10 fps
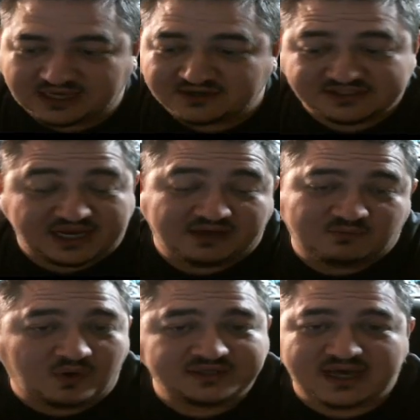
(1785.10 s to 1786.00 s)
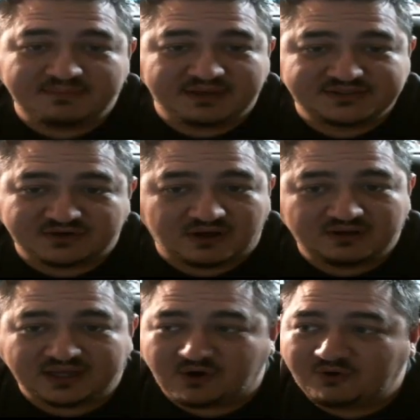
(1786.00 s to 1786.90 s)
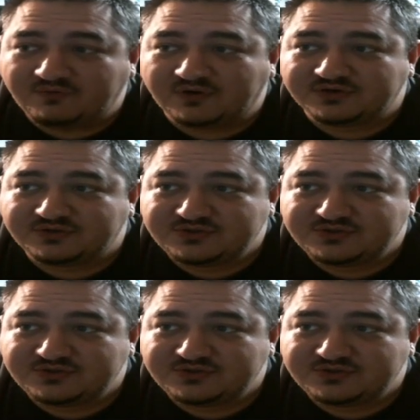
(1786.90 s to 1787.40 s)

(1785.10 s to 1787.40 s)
take, at one time it took like over